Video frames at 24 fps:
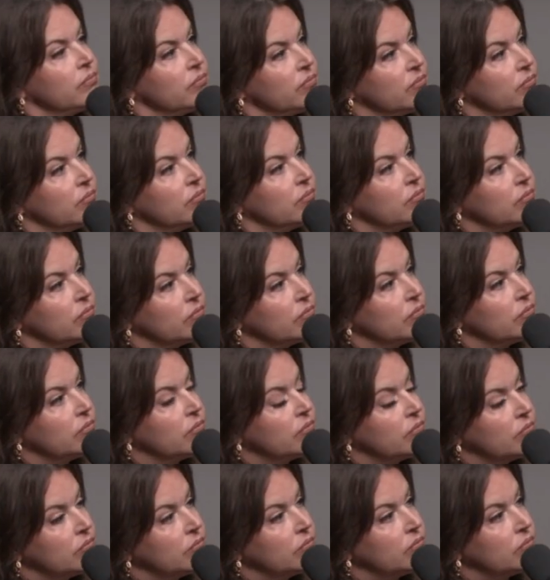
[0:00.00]

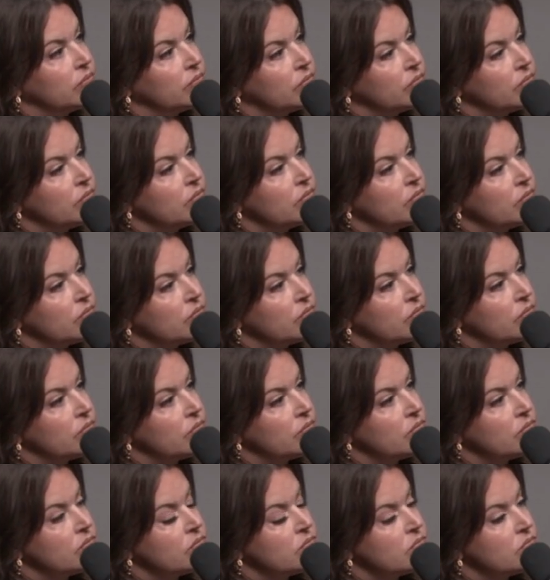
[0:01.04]

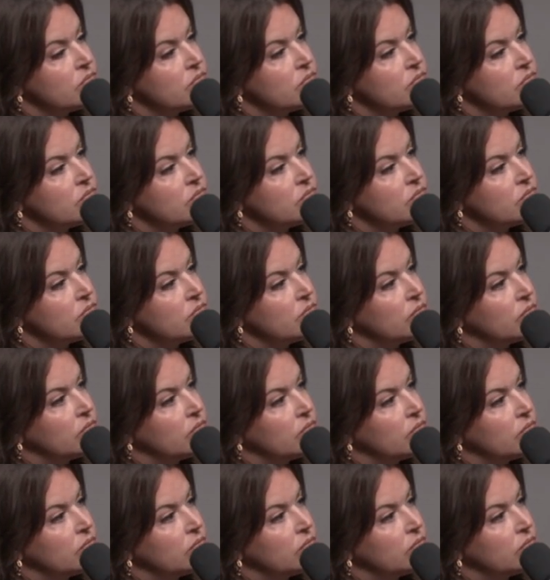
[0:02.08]

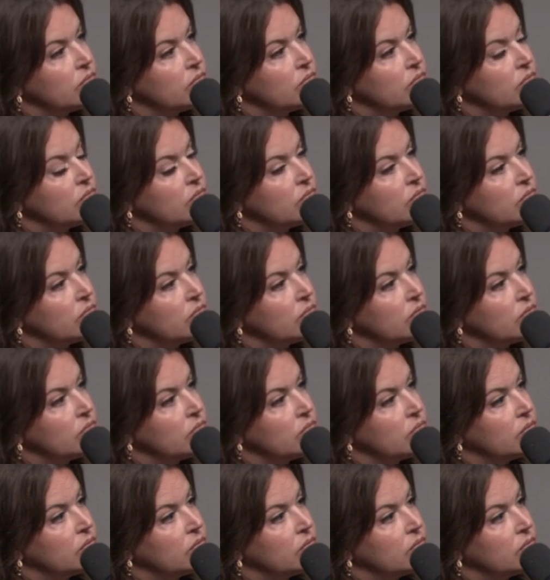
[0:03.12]

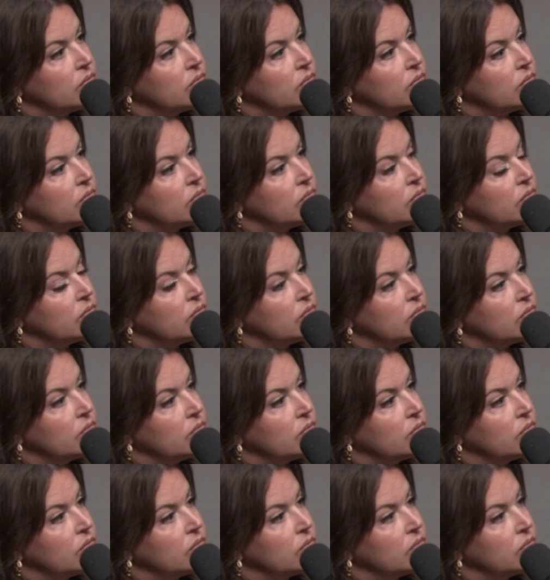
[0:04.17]

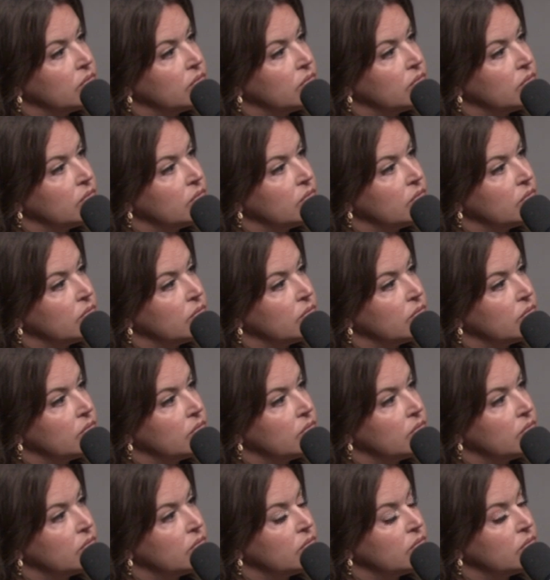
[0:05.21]

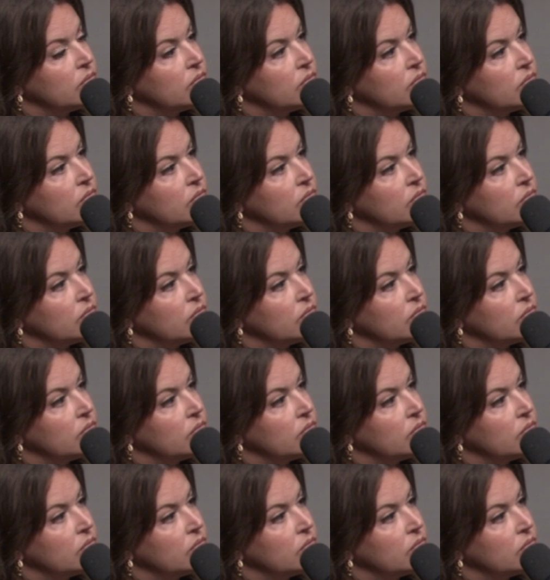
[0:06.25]
[no speech]